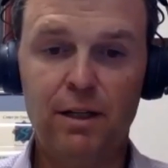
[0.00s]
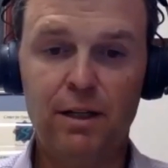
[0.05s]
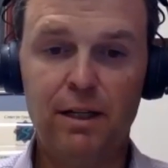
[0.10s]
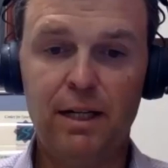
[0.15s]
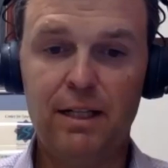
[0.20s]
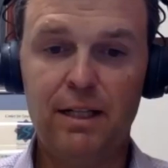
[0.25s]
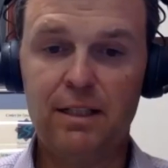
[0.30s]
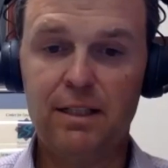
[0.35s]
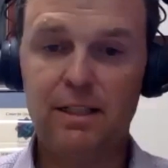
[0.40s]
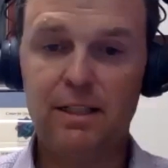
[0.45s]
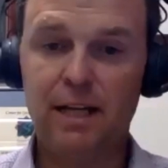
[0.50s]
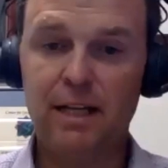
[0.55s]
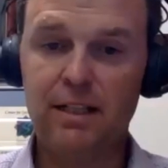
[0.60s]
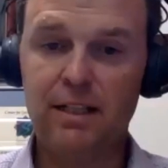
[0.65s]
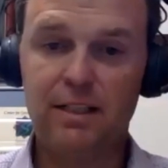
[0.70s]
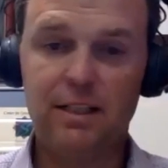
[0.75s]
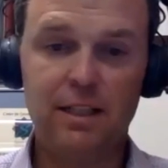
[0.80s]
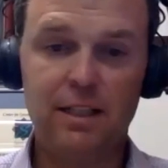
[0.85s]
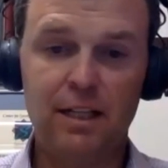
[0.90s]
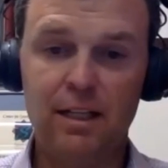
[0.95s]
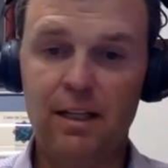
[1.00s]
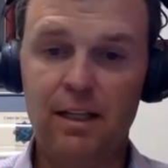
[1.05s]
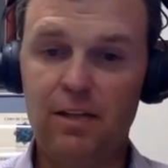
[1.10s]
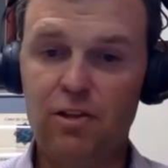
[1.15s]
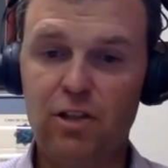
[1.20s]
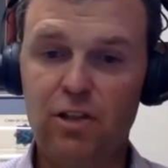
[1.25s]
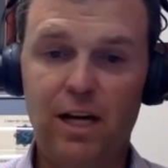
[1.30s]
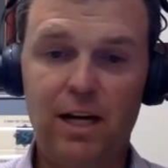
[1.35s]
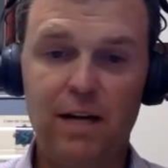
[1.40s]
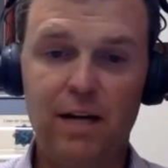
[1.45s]
And that's not to say,
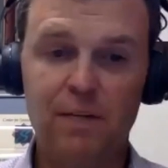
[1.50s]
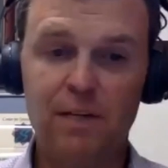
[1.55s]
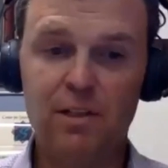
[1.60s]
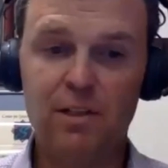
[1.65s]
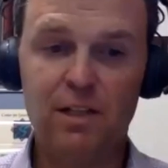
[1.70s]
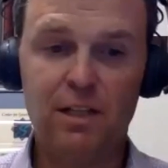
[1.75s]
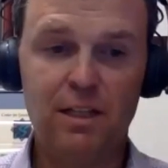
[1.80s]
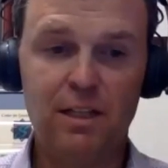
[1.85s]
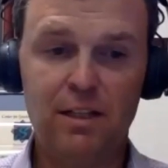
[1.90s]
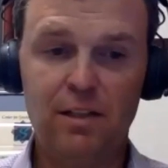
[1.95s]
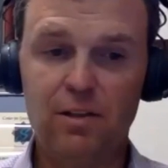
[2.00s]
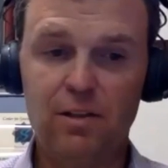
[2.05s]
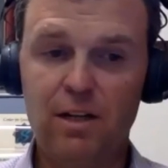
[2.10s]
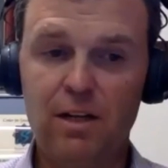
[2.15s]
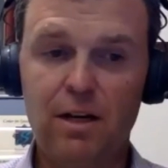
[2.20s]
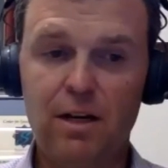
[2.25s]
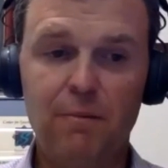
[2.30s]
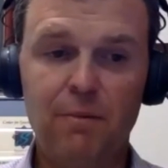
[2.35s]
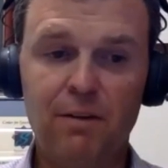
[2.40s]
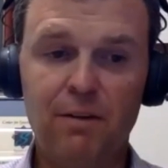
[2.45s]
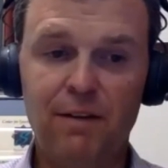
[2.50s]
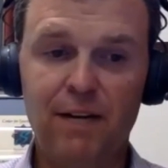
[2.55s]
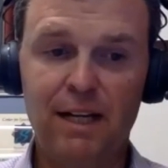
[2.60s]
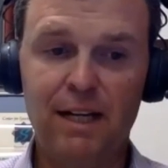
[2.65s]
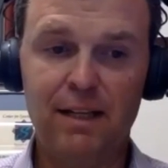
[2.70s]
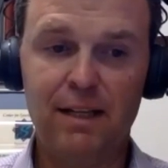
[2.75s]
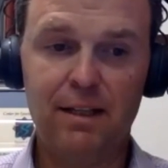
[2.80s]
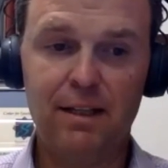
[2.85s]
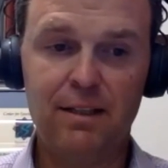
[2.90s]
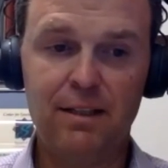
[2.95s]
as Chad mentioned, I think there's a number of
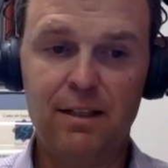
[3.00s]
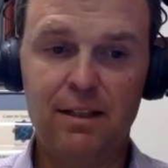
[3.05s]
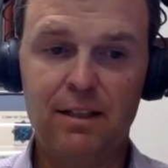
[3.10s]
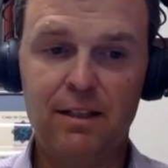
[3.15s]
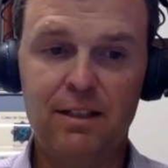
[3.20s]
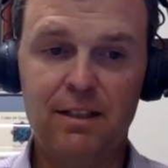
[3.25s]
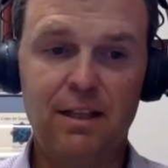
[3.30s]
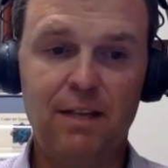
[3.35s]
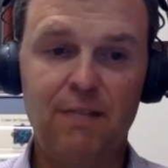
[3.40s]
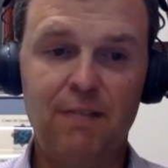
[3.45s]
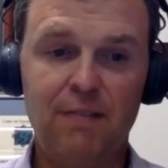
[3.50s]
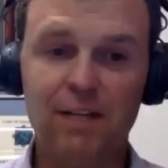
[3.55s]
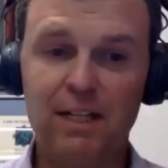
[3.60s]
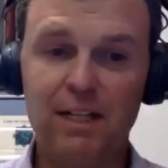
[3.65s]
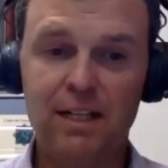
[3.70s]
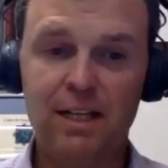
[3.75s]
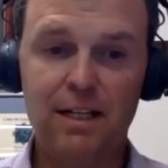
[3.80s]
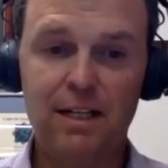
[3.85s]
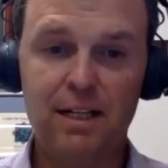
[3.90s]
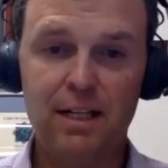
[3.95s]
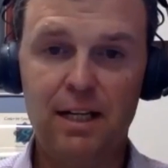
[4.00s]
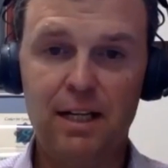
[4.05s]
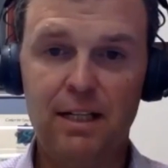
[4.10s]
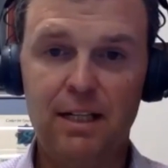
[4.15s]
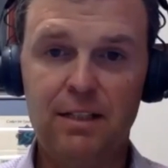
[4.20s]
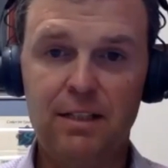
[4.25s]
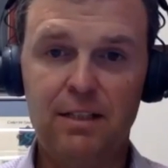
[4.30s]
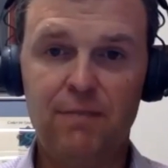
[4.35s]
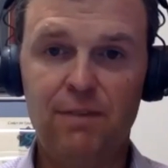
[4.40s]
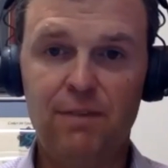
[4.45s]
athletes that in seven to ten
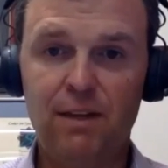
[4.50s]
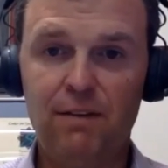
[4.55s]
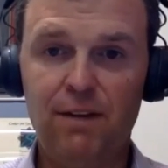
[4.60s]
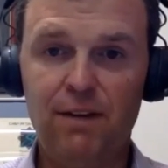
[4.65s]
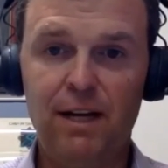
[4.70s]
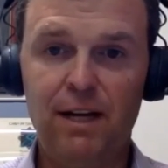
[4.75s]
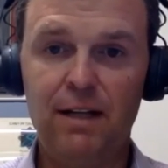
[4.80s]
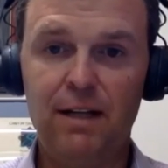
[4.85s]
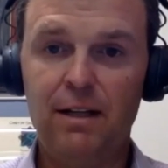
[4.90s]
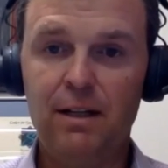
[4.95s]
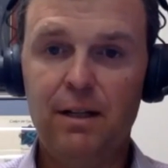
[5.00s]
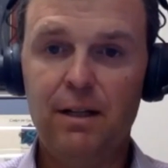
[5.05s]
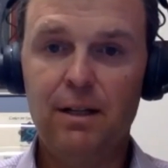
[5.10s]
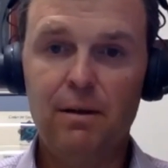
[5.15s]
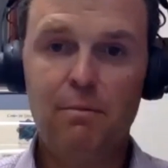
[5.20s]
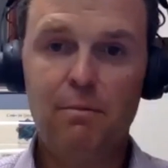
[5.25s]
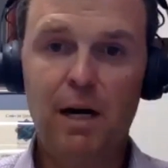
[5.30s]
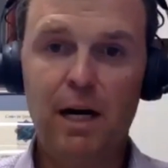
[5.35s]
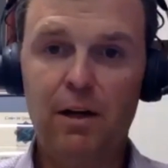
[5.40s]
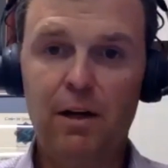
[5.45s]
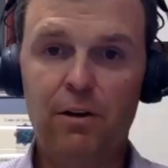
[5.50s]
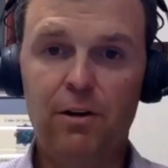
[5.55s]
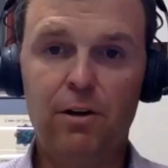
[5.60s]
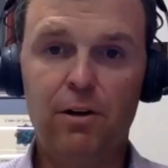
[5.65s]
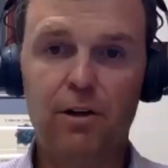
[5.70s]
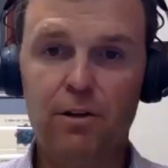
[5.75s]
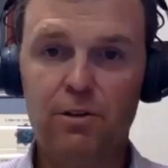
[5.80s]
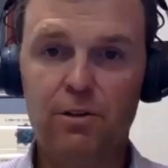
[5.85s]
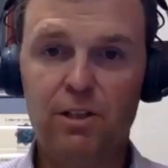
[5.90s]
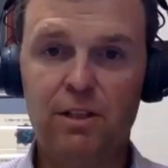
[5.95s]
days, if they've had mild
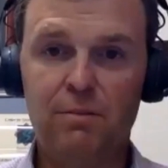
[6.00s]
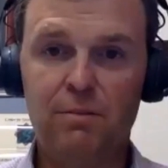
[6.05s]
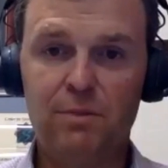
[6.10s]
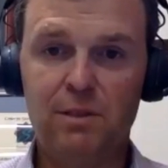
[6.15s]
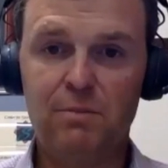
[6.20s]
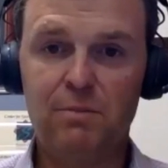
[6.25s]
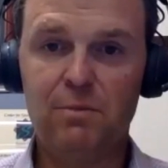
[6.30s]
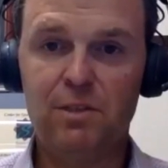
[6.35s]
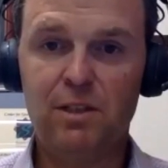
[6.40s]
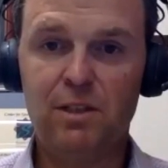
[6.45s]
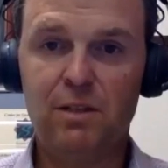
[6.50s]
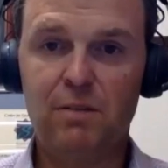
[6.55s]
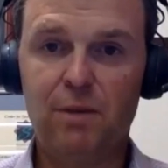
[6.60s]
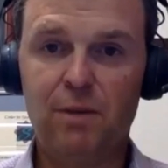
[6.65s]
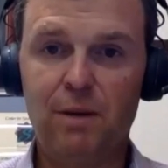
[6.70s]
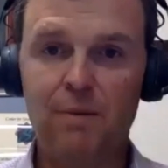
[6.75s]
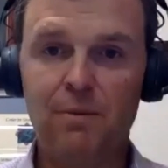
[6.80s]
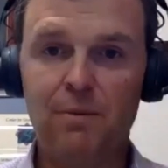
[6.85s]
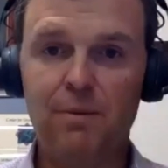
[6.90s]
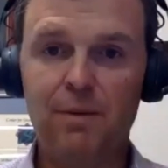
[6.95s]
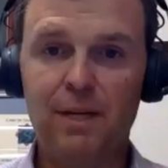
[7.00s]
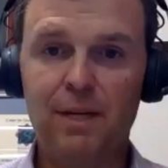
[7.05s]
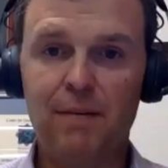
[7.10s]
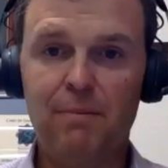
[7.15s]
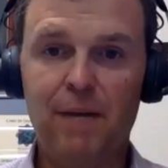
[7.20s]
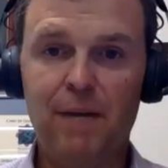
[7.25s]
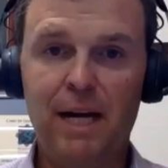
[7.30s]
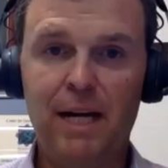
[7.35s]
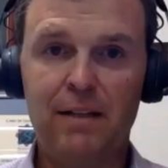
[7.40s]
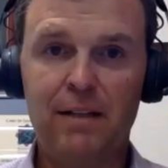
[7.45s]
or no symptoms, can probably
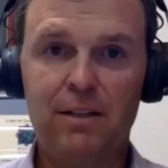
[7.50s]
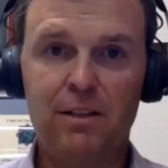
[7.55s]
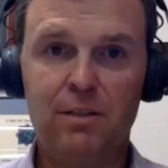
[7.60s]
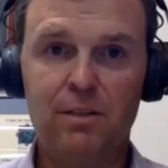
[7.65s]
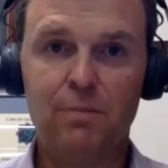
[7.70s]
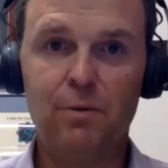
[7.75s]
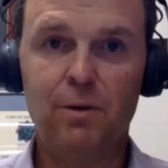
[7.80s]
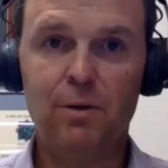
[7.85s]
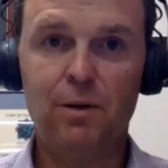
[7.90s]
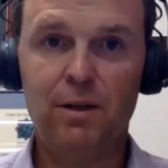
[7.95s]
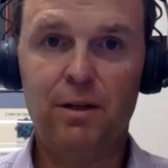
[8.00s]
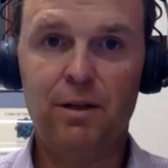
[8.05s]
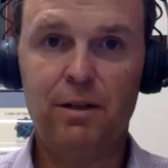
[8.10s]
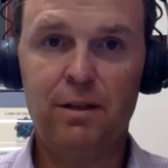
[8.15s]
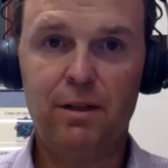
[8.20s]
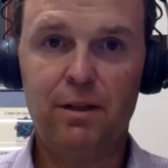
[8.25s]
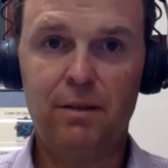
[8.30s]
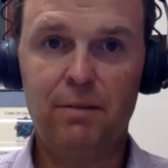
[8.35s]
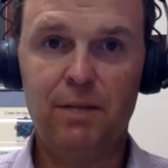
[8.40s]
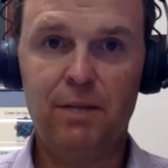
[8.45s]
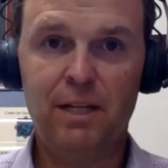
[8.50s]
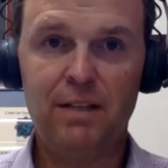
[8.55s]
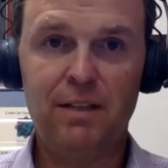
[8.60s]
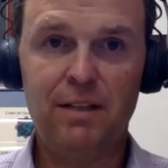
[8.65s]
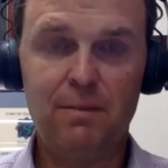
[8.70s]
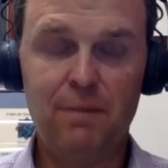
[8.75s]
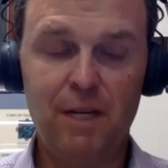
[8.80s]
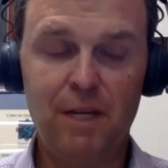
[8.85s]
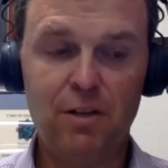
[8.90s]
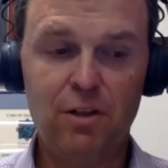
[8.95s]
get back to sport. Uh, but as
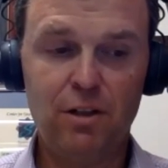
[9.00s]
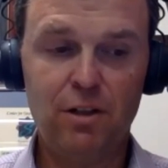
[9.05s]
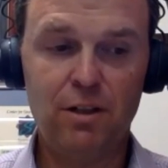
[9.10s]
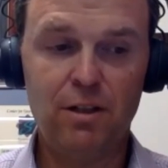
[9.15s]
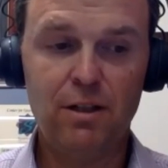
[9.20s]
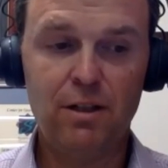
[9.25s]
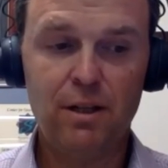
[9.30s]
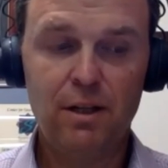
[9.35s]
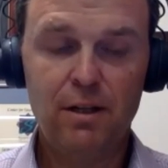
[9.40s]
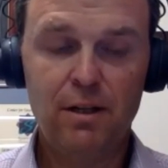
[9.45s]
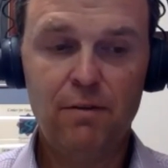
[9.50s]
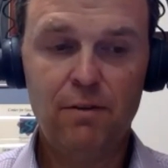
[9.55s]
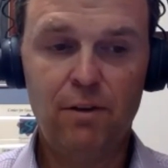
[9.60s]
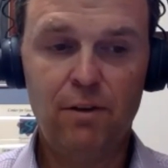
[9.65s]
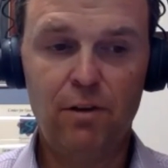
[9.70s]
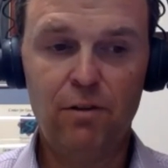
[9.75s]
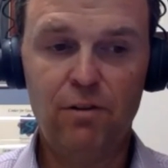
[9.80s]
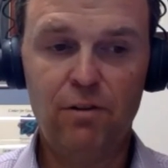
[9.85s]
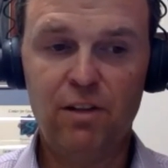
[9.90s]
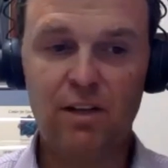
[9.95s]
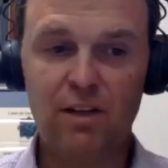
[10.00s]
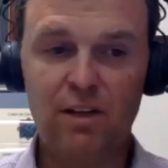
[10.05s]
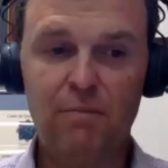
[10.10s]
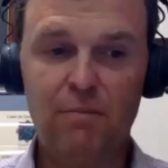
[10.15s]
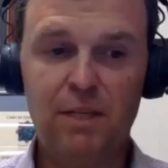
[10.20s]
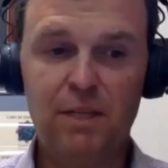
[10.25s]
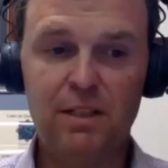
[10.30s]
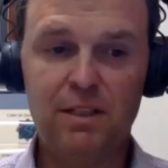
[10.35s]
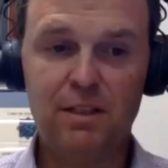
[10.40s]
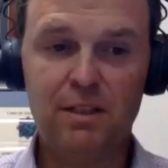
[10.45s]
he mentioned, for those that
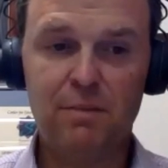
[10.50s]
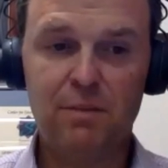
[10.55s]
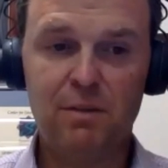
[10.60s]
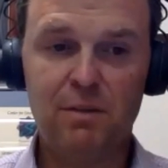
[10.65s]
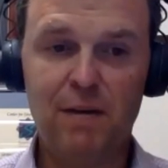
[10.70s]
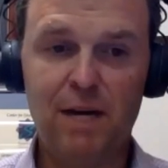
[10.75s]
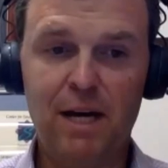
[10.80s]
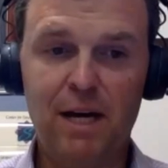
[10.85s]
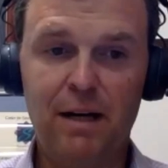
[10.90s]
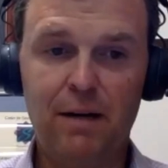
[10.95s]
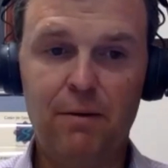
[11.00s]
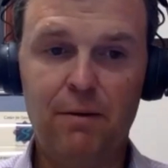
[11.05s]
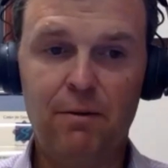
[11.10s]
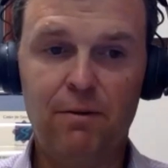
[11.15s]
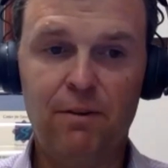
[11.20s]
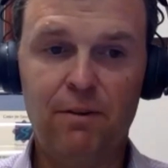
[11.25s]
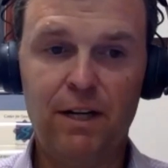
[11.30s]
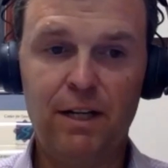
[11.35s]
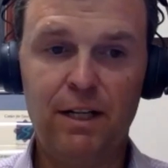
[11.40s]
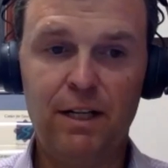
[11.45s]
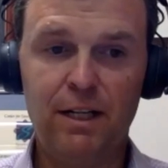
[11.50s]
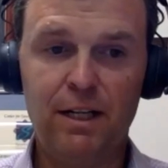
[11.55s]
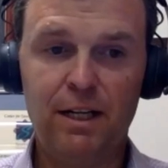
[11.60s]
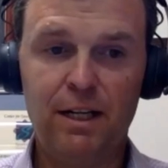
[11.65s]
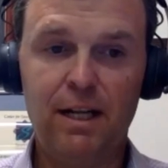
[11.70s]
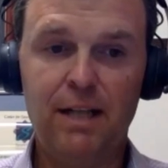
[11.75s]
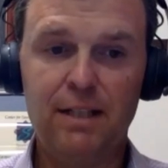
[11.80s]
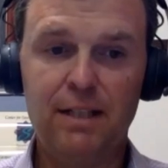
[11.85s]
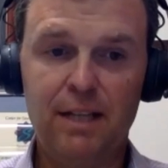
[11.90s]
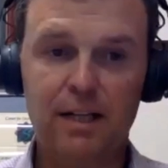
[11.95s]
have been symptomatic, we're finding it
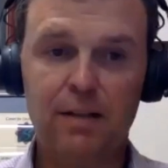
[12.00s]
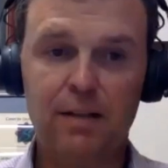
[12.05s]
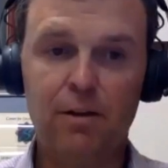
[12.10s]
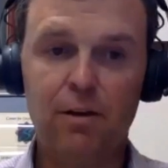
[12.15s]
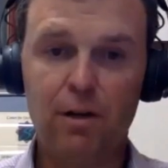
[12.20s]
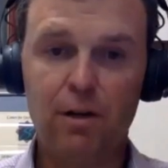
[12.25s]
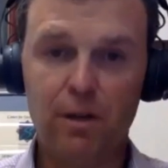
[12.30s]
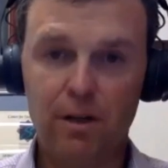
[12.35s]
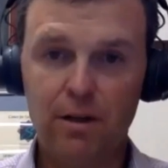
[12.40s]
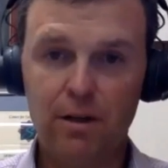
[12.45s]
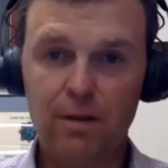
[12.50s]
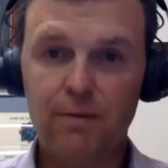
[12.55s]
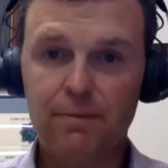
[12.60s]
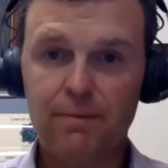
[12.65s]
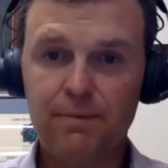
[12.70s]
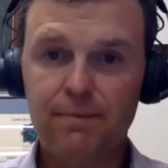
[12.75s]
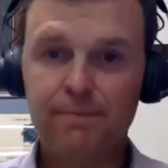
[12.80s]
can take longer.